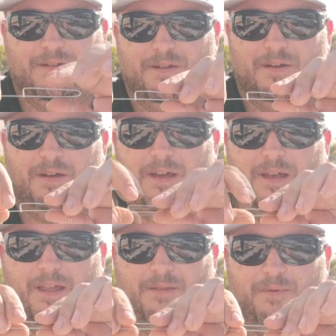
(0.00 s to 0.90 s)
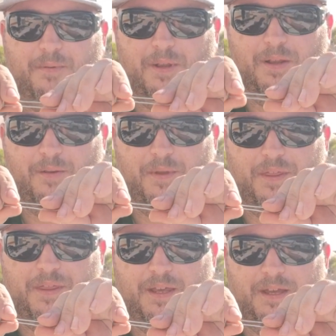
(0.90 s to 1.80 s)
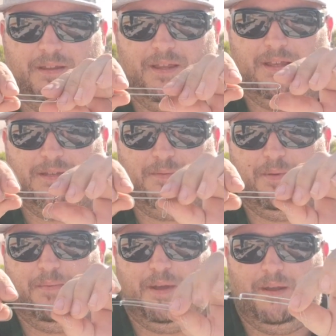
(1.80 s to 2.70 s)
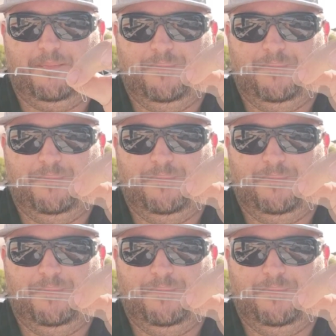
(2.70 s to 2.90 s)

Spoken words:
So it's probably a little bit thick, that's a bit better.